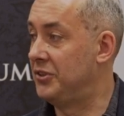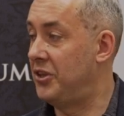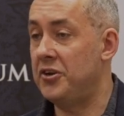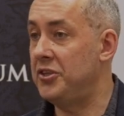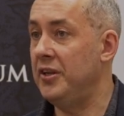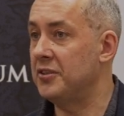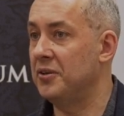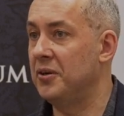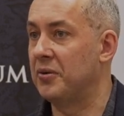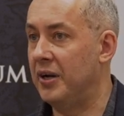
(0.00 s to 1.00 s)
13 years
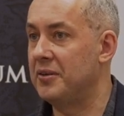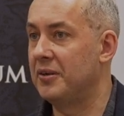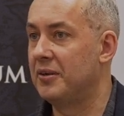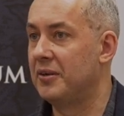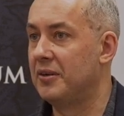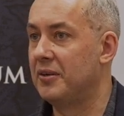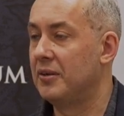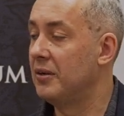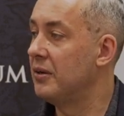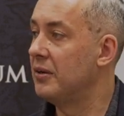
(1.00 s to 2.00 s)
ago, right?
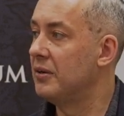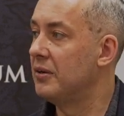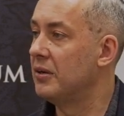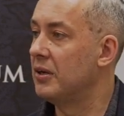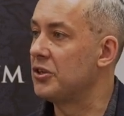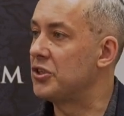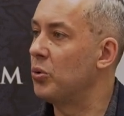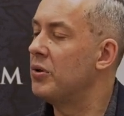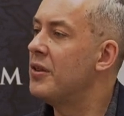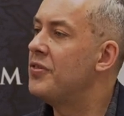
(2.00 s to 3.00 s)

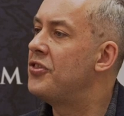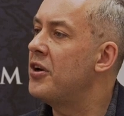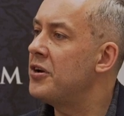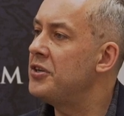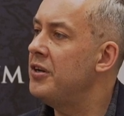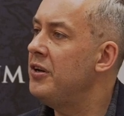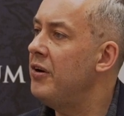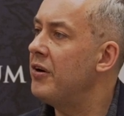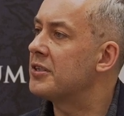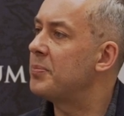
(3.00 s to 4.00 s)
So 13
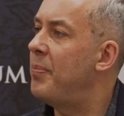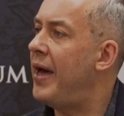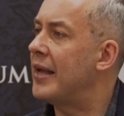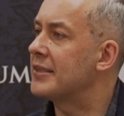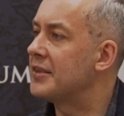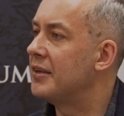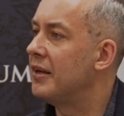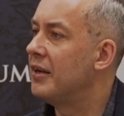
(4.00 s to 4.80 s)
years passed.